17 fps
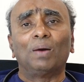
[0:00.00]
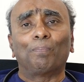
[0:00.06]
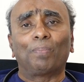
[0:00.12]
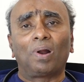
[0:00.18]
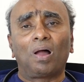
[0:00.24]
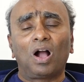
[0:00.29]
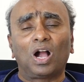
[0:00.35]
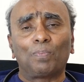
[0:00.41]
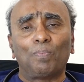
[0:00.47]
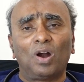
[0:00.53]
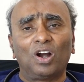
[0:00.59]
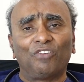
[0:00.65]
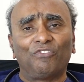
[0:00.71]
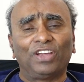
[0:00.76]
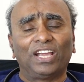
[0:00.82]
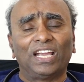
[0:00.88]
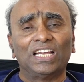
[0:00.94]
plaque
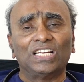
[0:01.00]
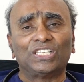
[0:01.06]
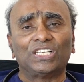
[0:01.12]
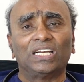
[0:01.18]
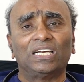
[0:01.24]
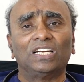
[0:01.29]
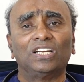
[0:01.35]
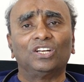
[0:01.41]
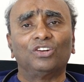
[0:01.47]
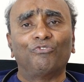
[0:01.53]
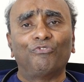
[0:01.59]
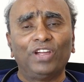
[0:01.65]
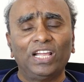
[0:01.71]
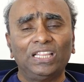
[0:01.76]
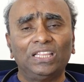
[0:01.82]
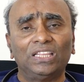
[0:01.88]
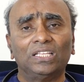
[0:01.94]
modification
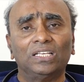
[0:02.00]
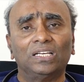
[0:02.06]
with